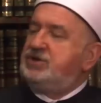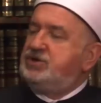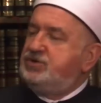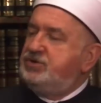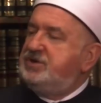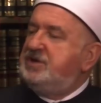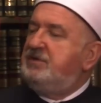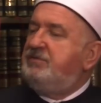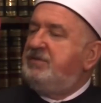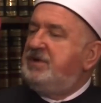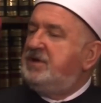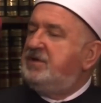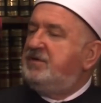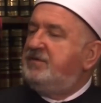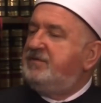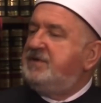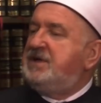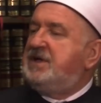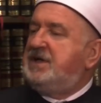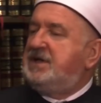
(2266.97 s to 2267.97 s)
to the will
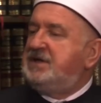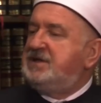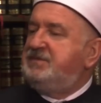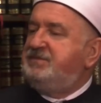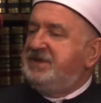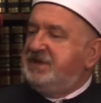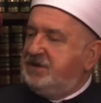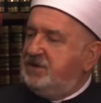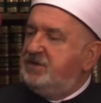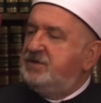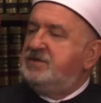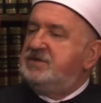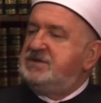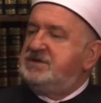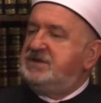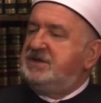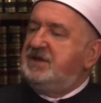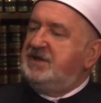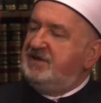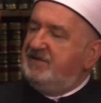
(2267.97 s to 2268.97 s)
of God,
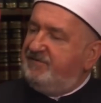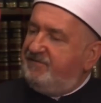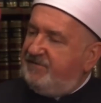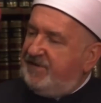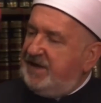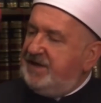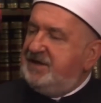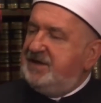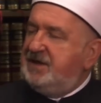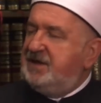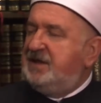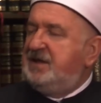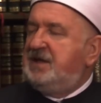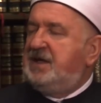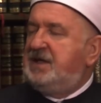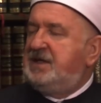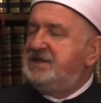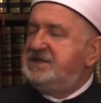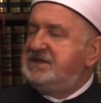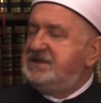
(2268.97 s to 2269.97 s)
because in the final
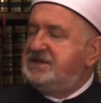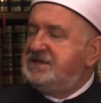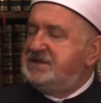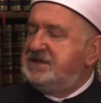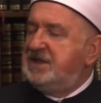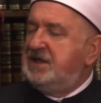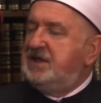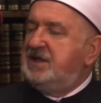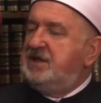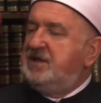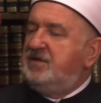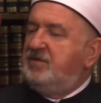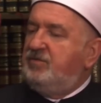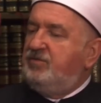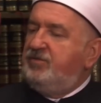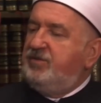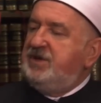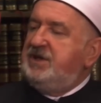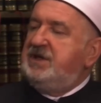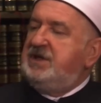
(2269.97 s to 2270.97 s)
analysis,
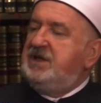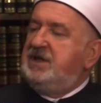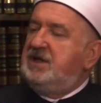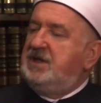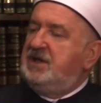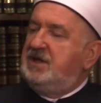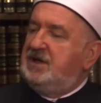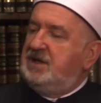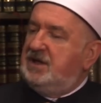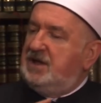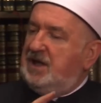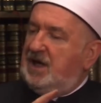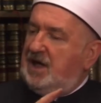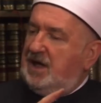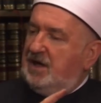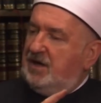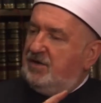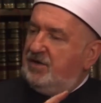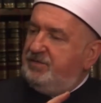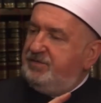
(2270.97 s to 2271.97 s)

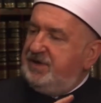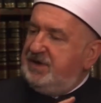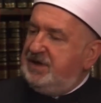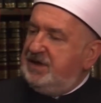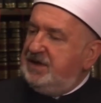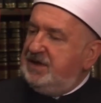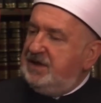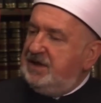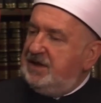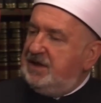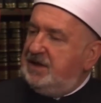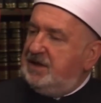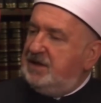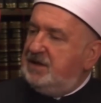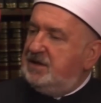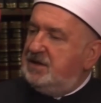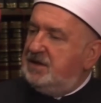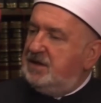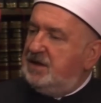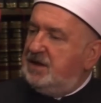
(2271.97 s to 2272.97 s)
our beginning
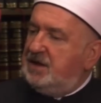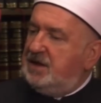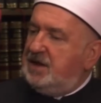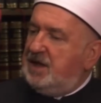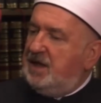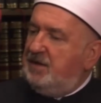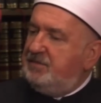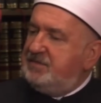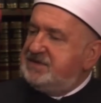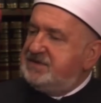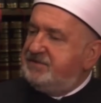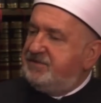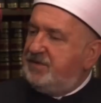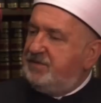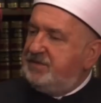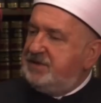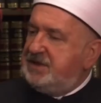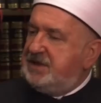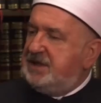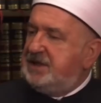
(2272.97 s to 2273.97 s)
comes
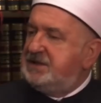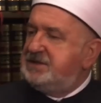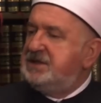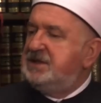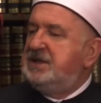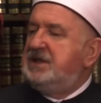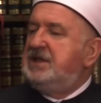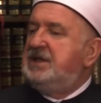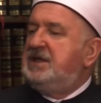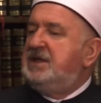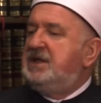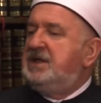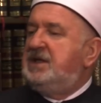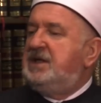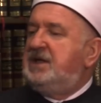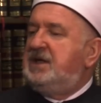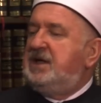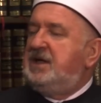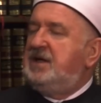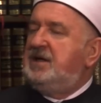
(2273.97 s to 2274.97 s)
from God,
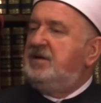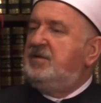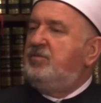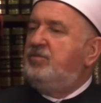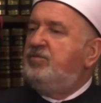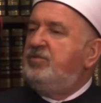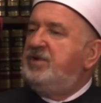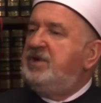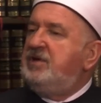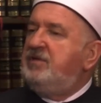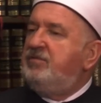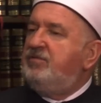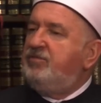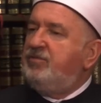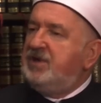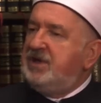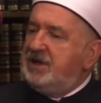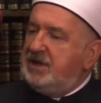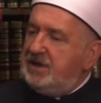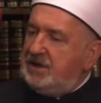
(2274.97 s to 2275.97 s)
and we
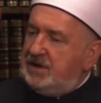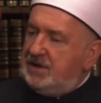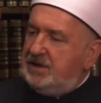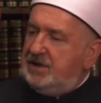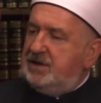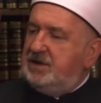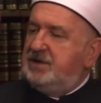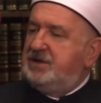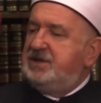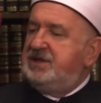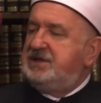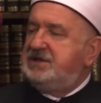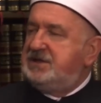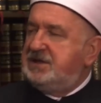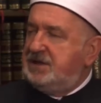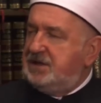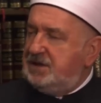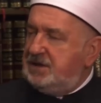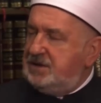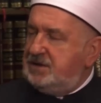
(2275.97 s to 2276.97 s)
will
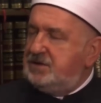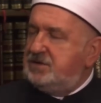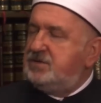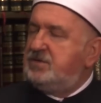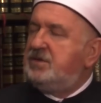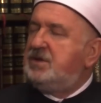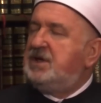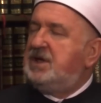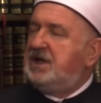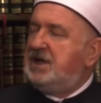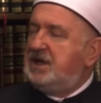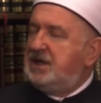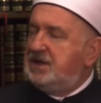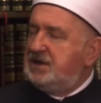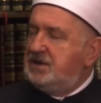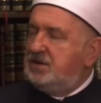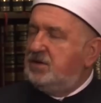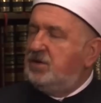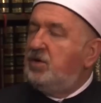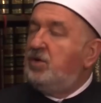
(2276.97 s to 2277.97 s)
return to
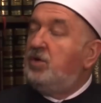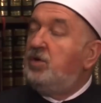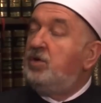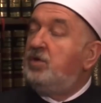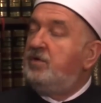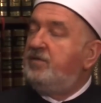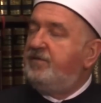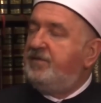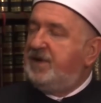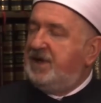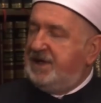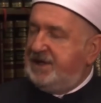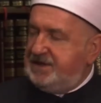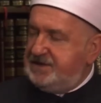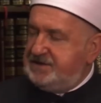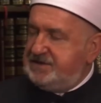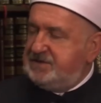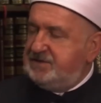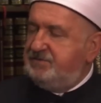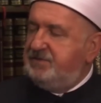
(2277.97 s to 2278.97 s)
God, all of
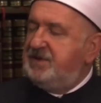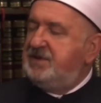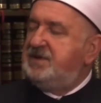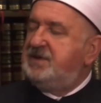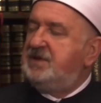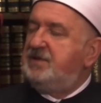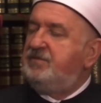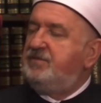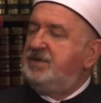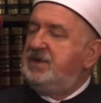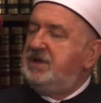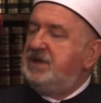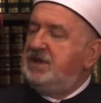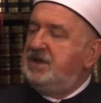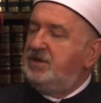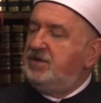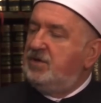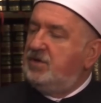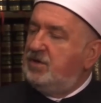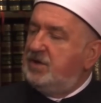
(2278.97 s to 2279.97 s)
us, whether
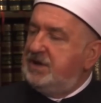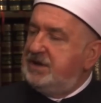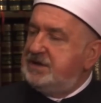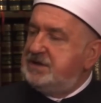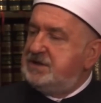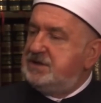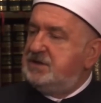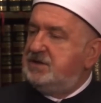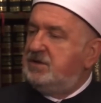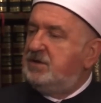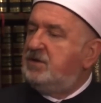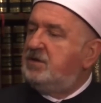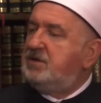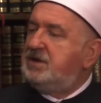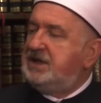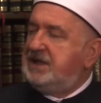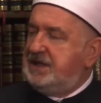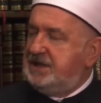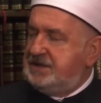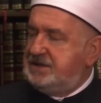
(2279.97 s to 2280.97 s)
we know it
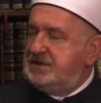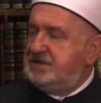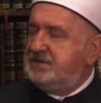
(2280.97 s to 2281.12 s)
or not.